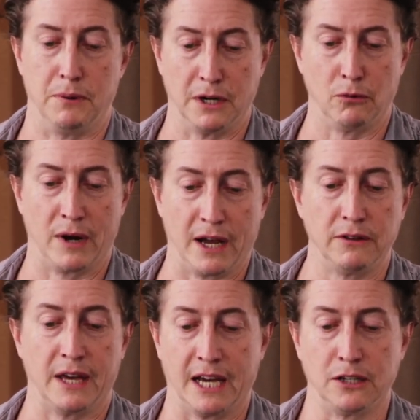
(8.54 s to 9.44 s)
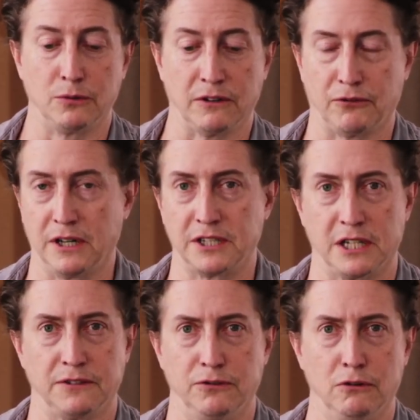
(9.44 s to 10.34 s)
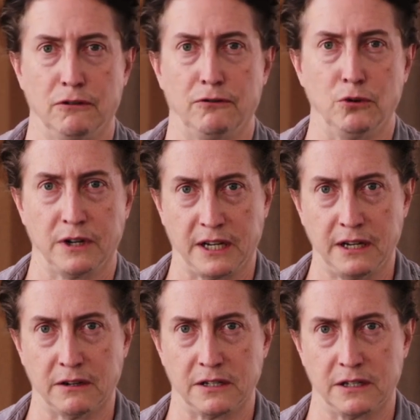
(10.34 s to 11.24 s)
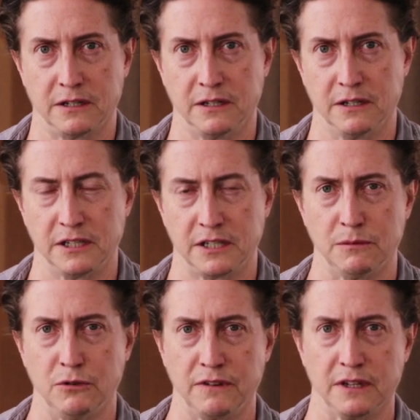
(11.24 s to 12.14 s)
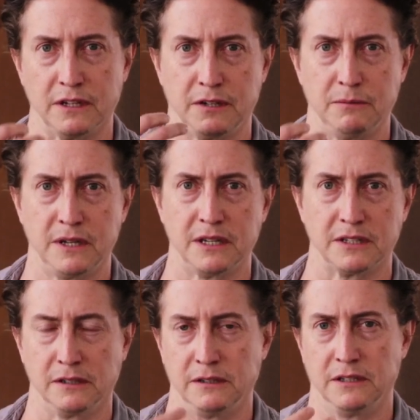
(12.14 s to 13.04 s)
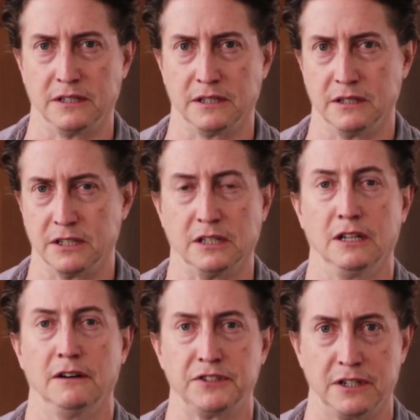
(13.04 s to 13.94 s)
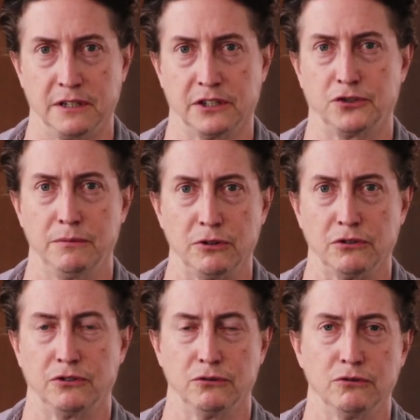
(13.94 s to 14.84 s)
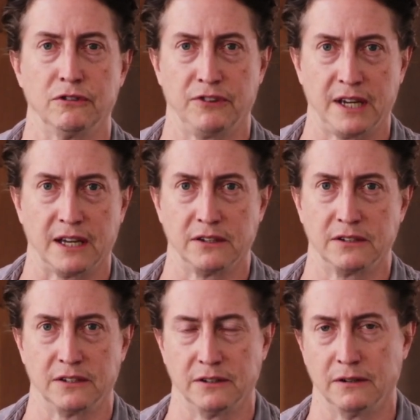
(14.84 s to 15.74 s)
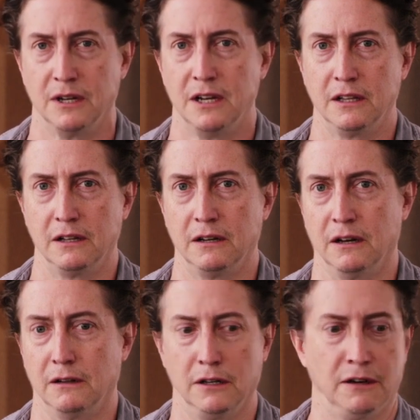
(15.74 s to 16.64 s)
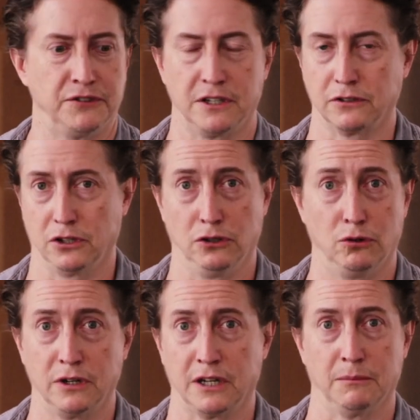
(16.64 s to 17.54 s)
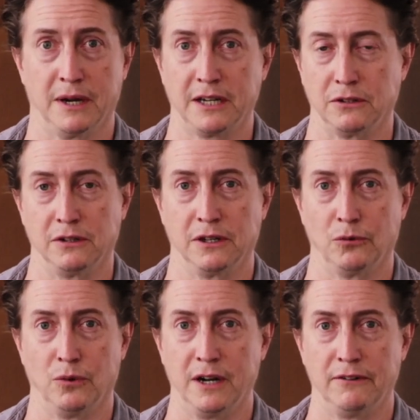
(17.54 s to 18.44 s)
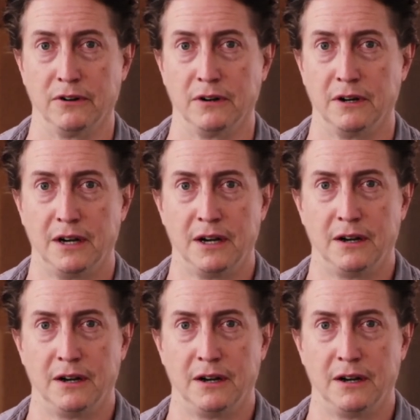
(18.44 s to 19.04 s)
been around the Halloween franchise for over 40 years. This is a movie that to me is a love song, a tribute to the fans. It's a love song to Laurie and Michael, and whatever